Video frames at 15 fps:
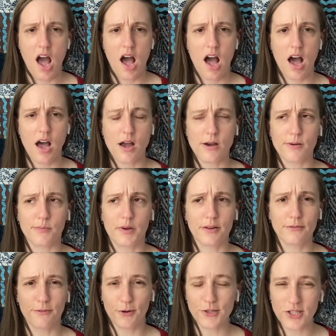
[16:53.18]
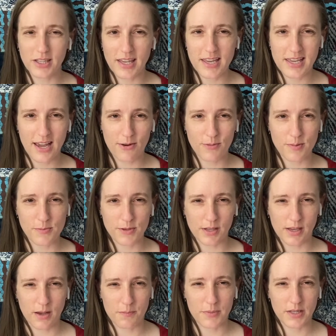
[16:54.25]
Um, unfortunately, I can't remember the
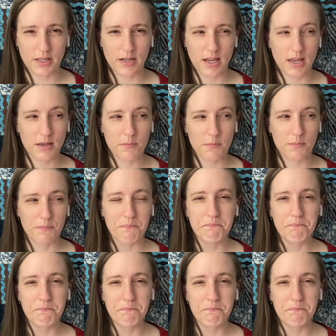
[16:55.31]
company name.